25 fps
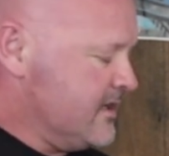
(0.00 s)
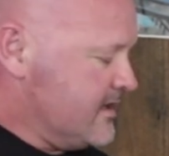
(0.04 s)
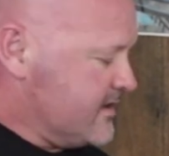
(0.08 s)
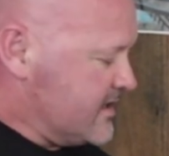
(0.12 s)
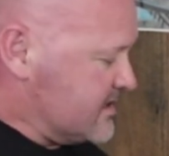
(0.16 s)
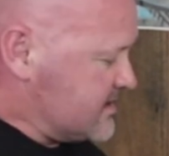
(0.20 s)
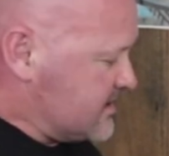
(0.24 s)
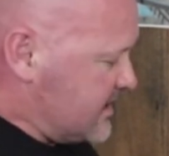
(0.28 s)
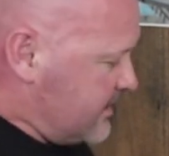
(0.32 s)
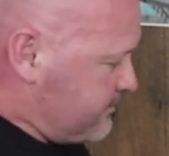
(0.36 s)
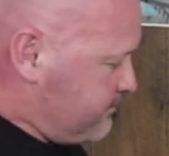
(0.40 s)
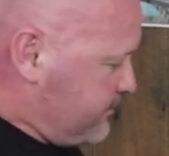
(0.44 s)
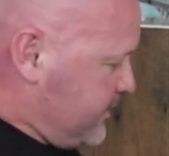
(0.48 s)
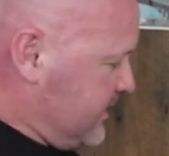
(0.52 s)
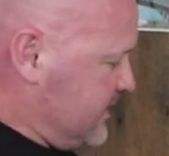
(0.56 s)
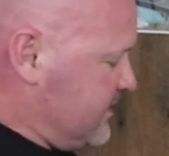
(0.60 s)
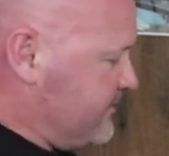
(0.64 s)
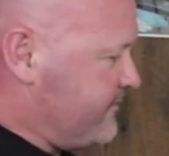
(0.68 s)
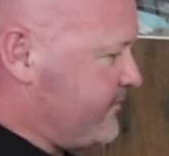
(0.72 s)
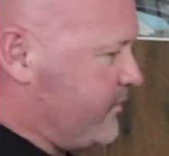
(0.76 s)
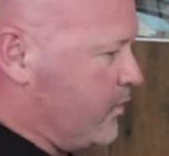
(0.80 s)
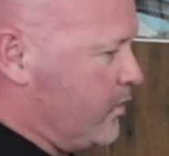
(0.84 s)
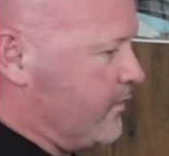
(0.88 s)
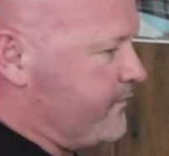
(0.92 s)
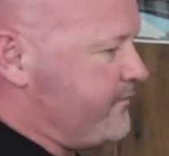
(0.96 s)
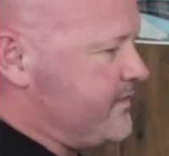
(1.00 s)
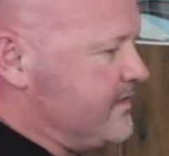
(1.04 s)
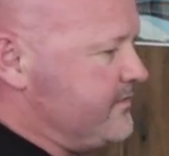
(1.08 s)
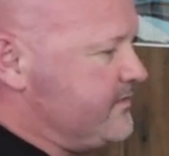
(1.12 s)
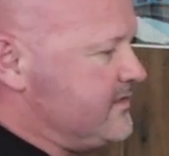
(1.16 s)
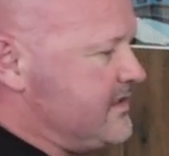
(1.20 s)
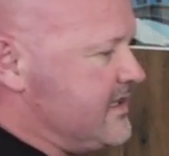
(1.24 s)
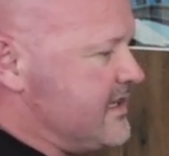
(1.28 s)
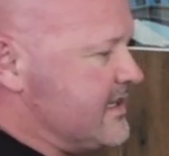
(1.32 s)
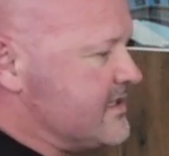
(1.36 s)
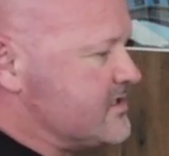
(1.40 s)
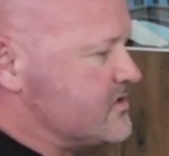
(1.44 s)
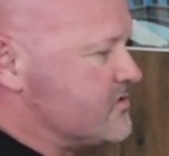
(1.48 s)
There's that
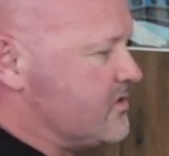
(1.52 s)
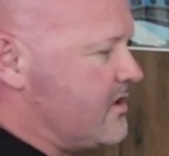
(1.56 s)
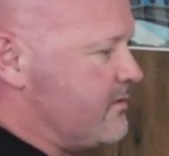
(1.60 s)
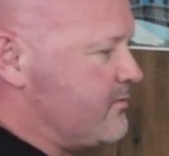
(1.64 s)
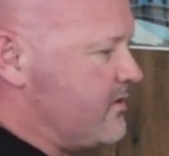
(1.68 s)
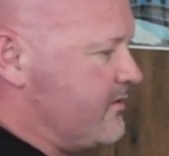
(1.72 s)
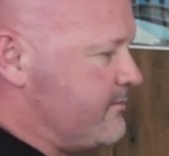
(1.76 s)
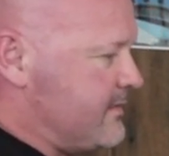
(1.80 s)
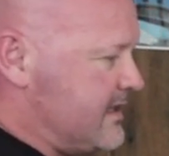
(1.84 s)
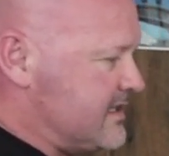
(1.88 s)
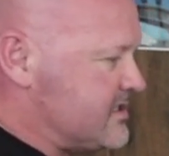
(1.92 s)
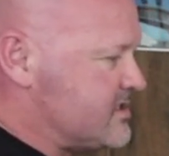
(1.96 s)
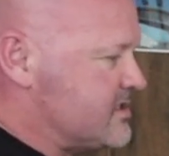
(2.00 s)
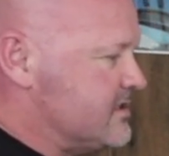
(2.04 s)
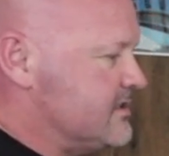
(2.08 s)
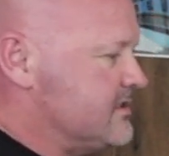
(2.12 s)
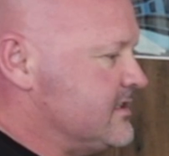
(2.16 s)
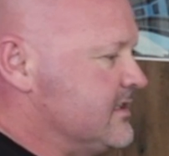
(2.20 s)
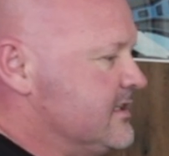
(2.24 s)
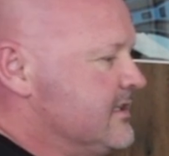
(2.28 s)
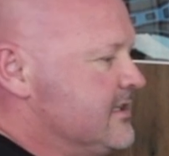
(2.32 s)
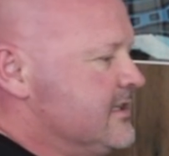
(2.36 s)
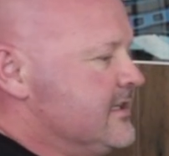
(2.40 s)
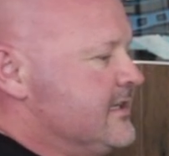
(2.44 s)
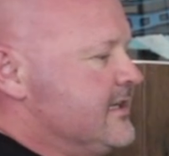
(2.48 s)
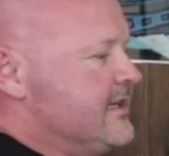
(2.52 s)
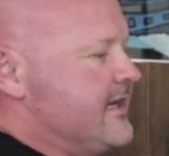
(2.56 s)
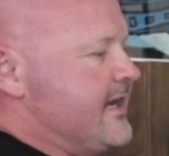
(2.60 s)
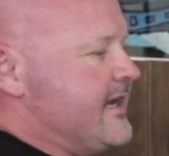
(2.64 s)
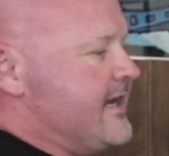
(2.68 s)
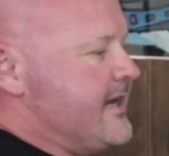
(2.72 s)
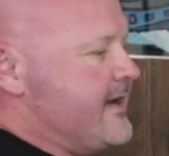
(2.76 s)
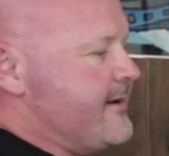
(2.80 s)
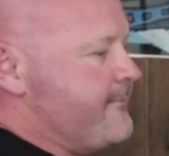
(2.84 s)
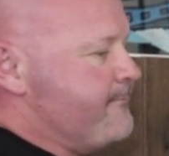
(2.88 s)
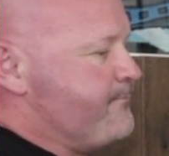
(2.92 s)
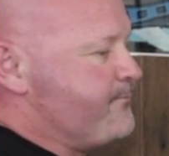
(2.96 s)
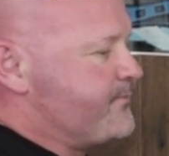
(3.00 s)
P450 enzyme I mentioned.
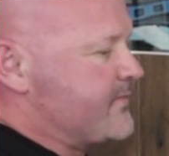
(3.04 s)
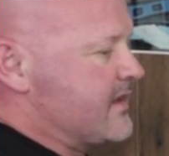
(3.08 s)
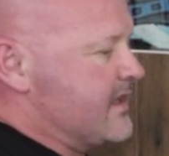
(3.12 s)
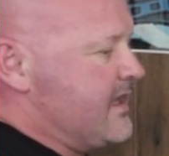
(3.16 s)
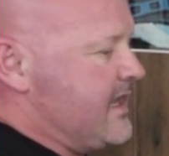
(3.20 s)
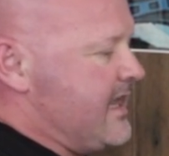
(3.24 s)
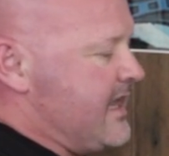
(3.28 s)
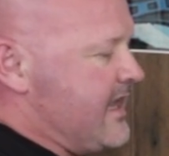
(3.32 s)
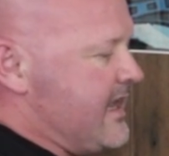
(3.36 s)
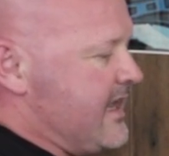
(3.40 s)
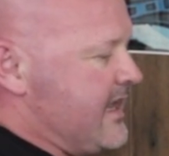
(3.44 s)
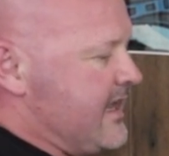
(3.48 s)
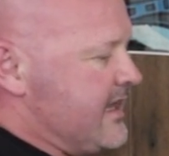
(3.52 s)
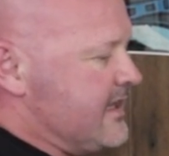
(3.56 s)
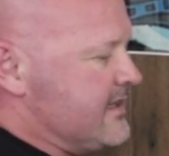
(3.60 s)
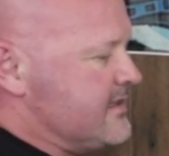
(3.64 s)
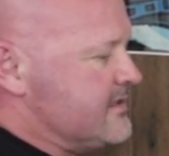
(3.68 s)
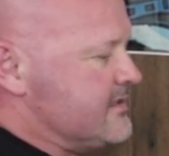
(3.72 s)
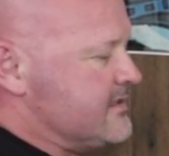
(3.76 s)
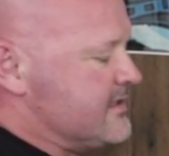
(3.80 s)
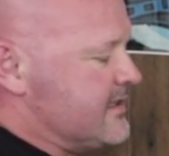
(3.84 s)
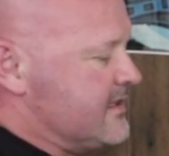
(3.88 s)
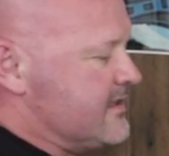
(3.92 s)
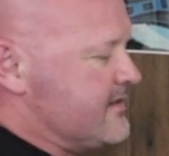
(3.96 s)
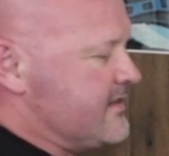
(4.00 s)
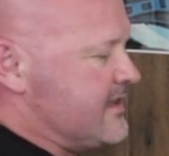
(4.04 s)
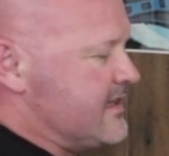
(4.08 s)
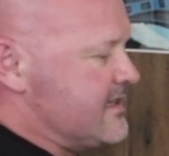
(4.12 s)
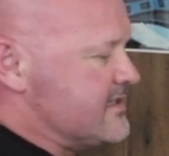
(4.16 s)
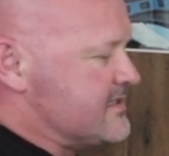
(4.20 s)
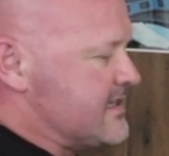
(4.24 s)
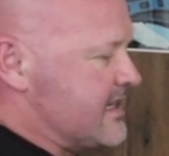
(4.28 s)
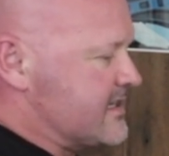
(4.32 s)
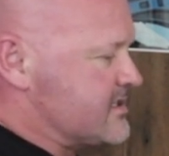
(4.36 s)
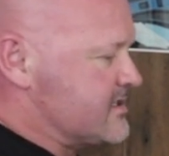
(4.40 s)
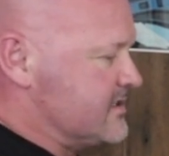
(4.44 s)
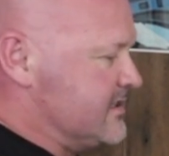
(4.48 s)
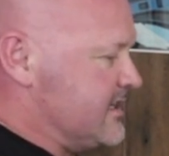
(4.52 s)
And there's
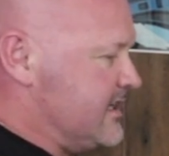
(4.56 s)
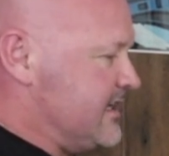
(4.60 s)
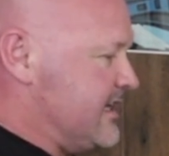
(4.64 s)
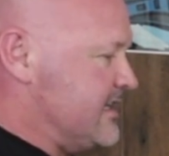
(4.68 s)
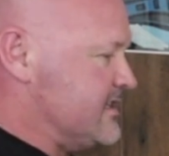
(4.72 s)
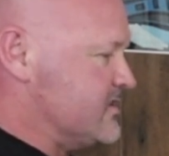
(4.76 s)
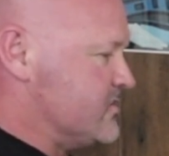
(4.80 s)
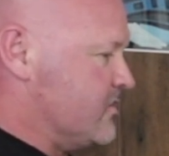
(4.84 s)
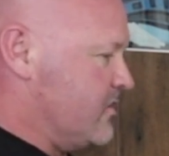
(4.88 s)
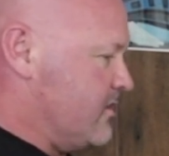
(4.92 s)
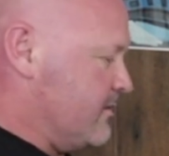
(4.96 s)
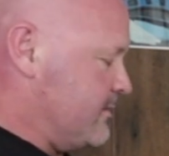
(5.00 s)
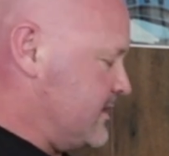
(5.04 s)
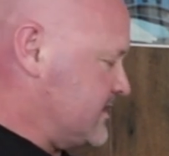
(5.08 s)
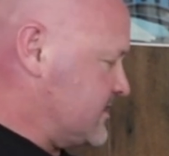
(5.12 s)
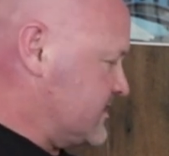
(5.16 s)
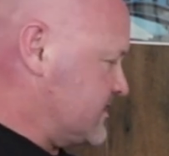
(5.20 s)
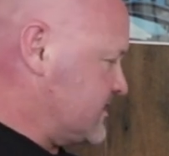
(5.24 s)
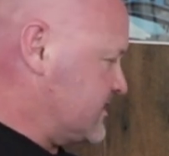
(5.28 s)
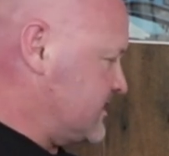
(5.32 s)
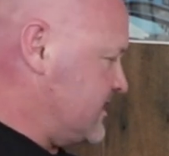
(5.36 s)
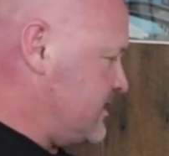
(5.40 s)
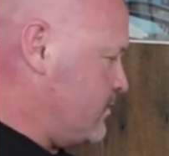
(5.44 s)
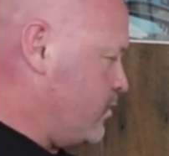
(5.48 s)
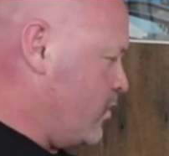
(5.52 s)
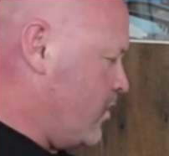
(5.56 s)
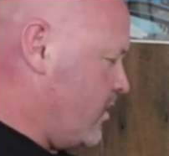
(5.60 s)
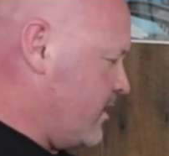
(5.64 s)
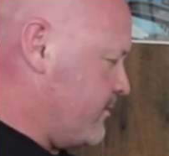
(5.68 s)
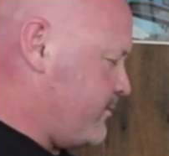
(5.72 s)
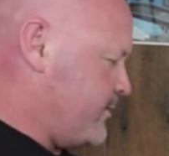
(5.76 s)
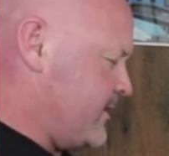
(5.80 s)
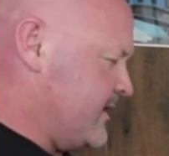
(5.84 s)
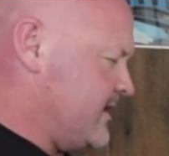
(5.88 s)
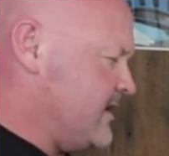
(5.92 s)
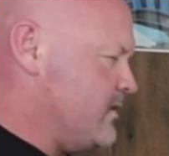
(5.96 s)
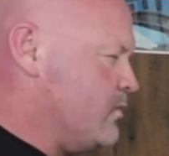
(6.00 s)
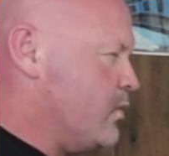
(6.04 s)
actually an enzyme. It's a
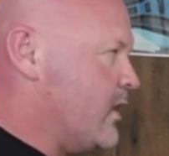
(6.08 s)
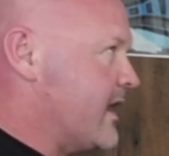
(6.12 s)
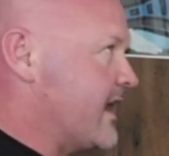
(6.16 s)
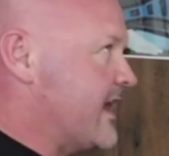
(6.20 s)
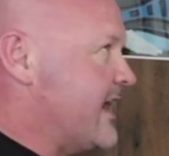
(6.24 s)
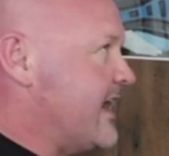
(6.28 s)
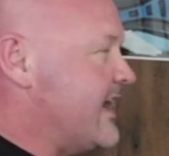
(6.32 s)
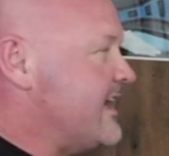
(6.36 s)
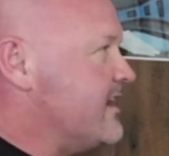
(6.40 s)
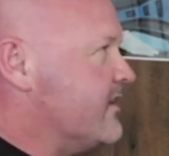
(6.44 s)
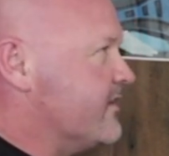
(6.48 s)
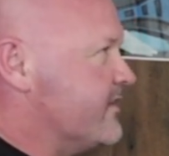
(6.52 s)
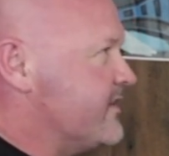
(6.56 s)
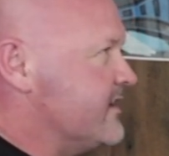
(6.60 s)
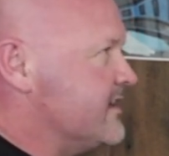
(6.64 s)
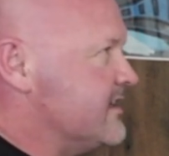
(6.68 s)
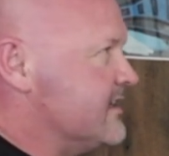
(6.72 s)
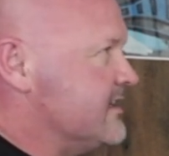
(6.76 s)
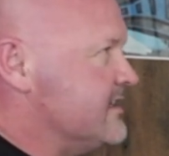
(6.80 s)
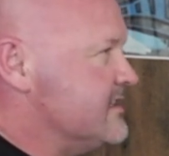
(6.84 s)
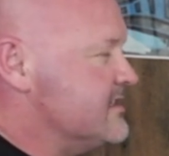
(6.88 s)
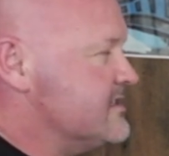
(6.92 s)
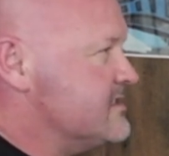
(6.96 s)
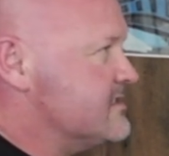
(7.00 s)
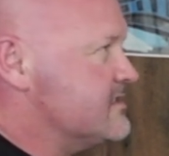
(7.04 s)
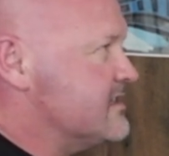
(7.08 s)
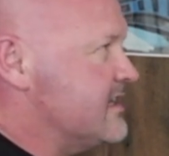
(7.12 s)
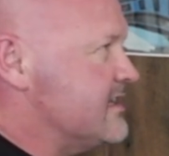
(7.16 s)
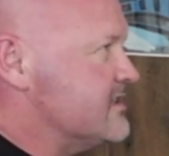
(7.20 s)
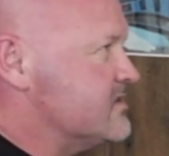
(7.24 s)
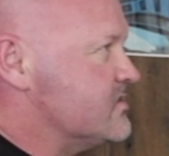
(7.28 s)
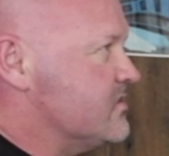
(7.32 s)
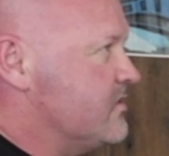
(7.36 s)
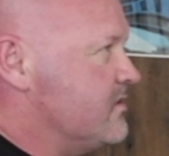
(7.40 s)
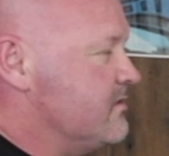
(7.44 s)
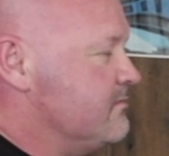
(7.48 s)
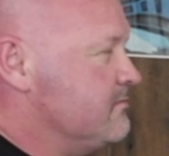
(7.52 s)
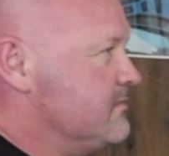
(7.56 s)
CYP1A, I think it is,
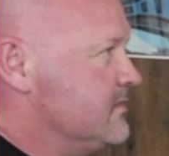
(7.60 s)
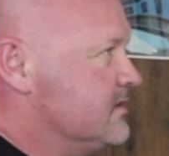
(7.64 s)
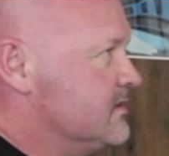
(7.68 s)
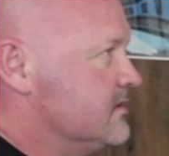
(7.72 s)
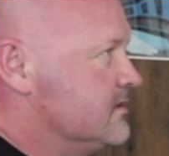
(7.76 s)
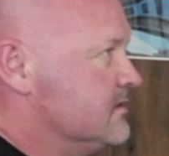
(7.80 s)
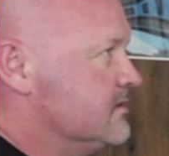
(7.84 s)
enzyme.